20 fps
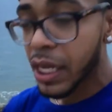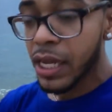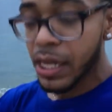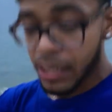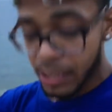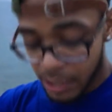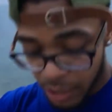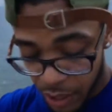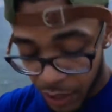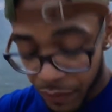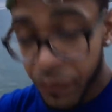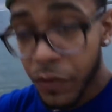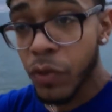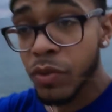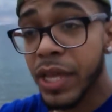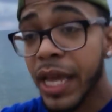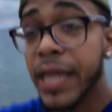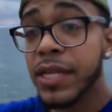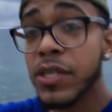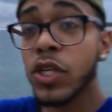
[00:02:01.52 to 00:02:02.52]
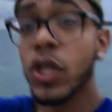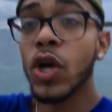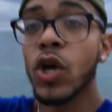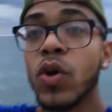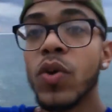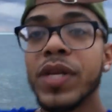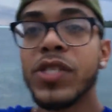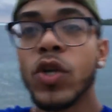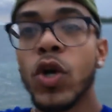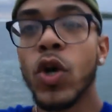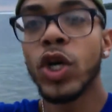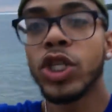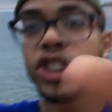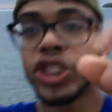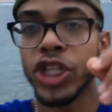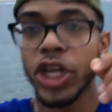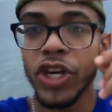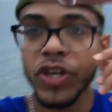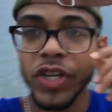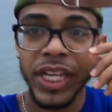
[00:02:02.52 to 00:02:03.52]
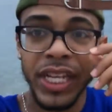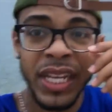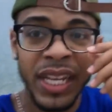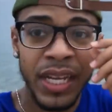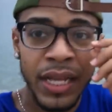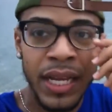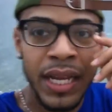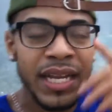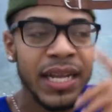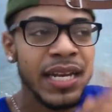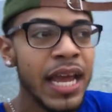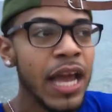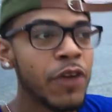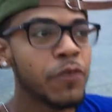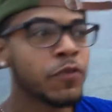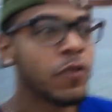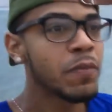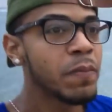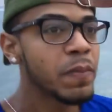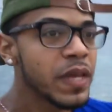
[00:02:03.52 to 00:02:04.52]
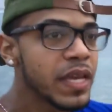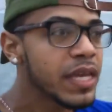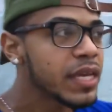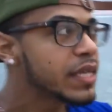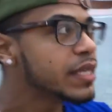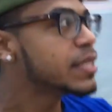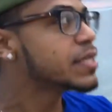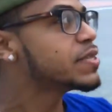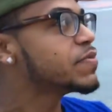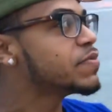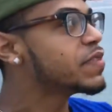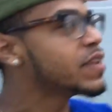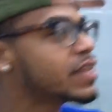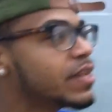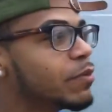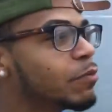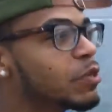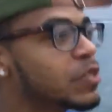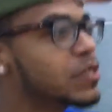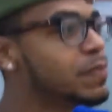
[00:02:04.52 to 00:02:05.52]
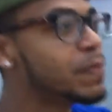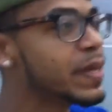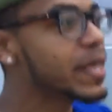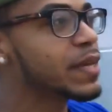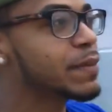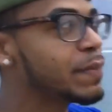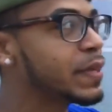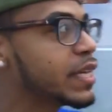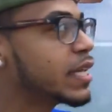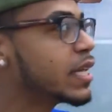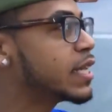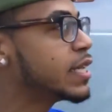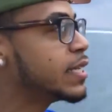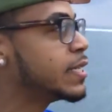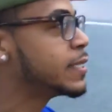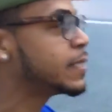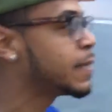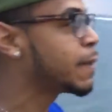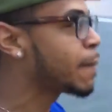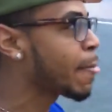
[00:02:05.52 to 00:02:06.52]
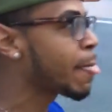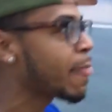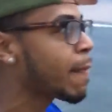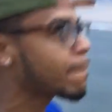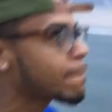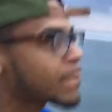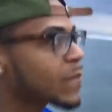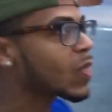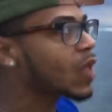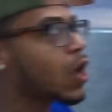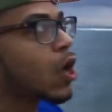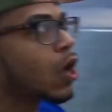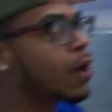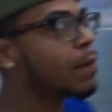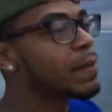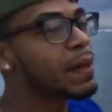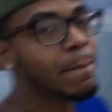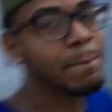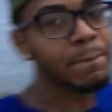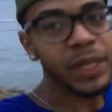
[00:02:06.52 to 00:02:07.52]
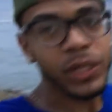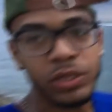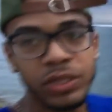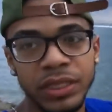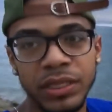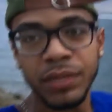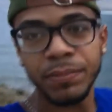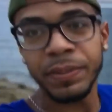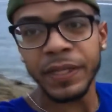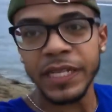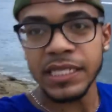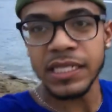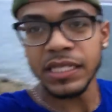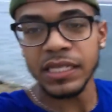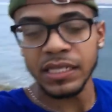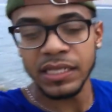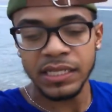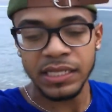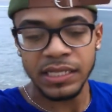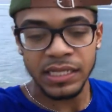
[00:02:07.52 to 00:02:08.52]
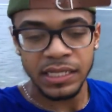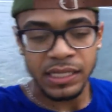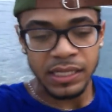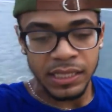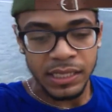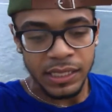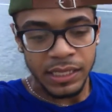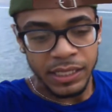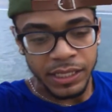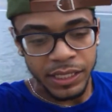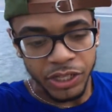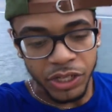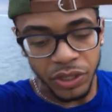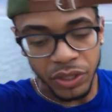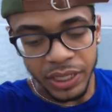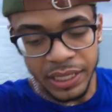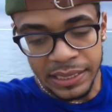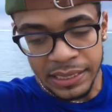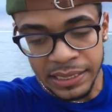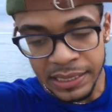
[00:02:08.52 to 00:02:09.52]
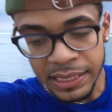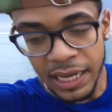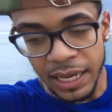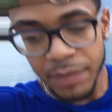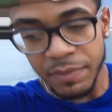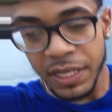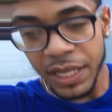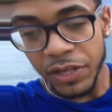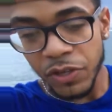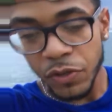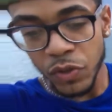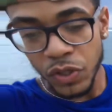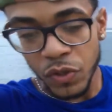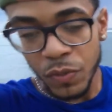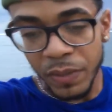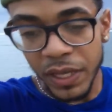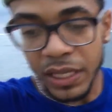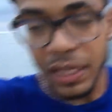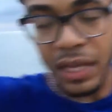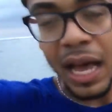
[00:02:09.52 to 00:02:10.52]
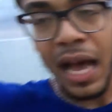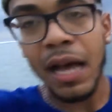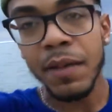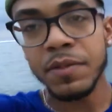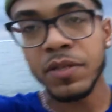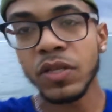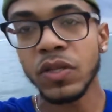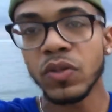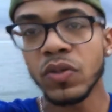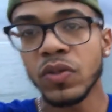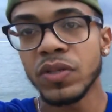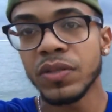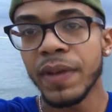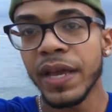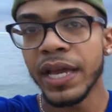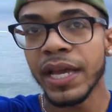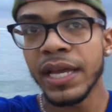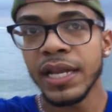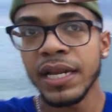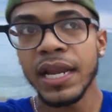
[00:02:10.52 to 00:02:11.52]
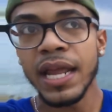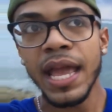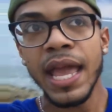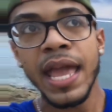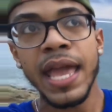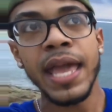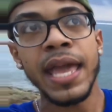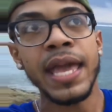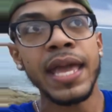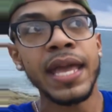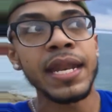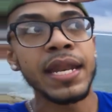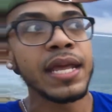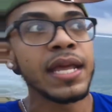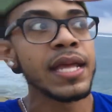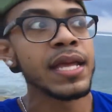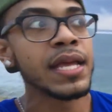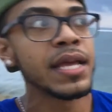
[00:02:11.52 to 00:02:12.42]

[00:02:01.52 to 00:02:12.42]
uh, a few days ago, is called Journey. Now for me, this event was big because um, in building the business, you know, there's times that you, you meet your obstacles, man. And